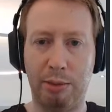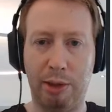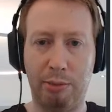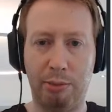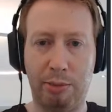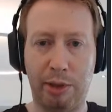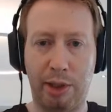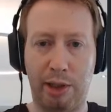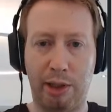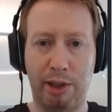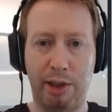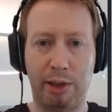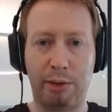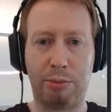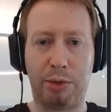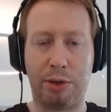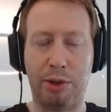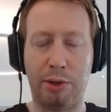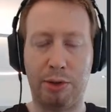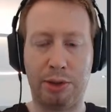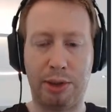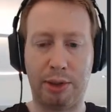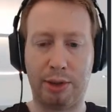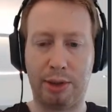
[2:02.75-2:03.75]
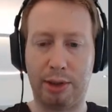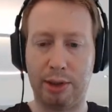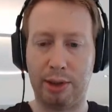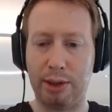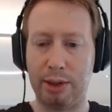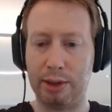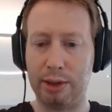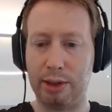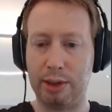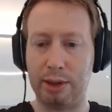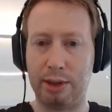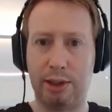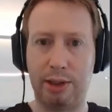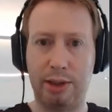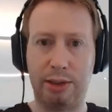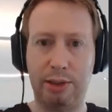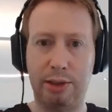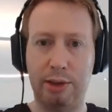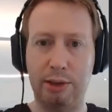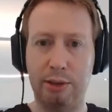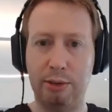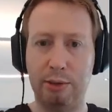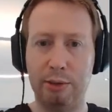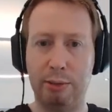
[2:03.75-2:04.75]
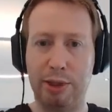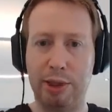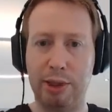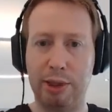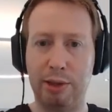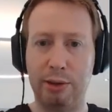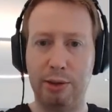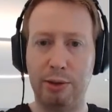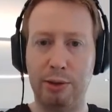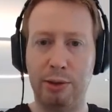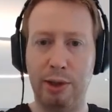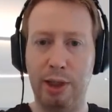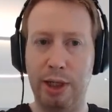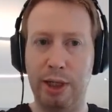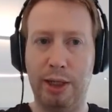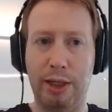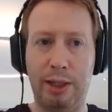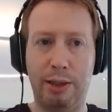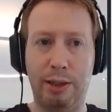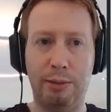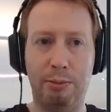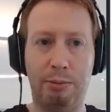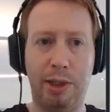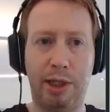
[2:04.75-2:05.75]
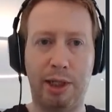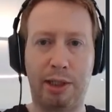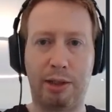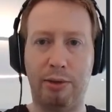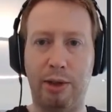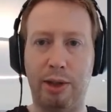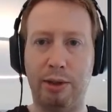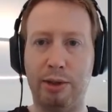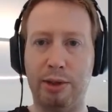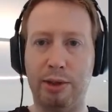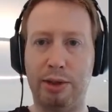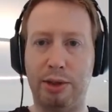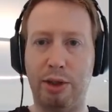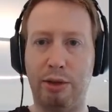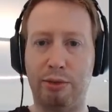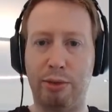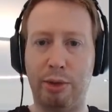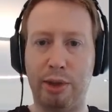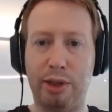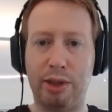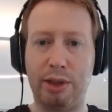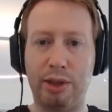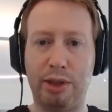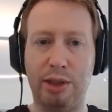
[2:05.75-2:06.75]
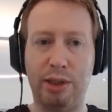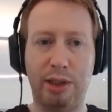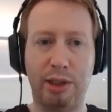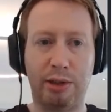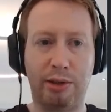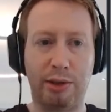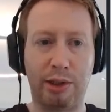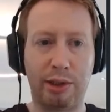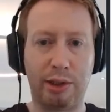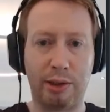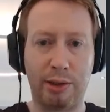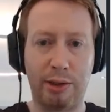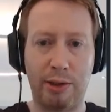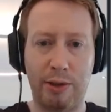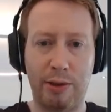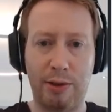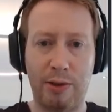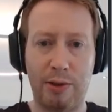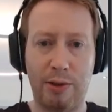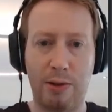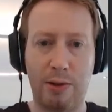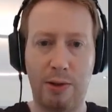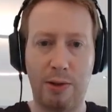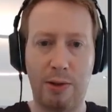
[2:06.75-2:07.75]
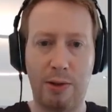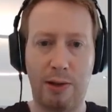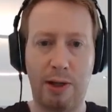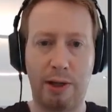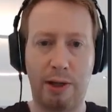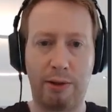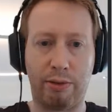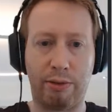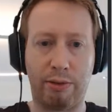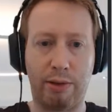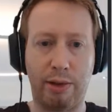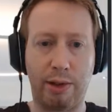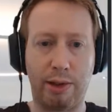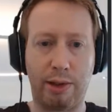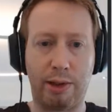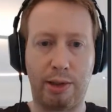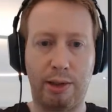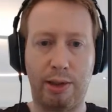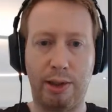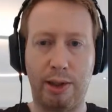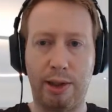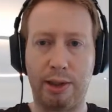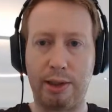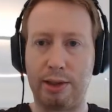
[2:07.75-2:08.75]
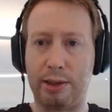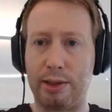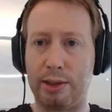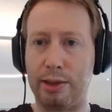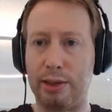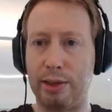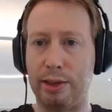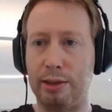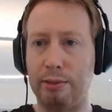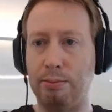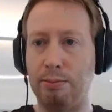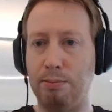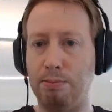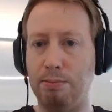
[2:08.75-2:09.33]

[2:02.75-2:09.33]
a little bit about parallel processing. This has to do with my own background in software engineering. I think that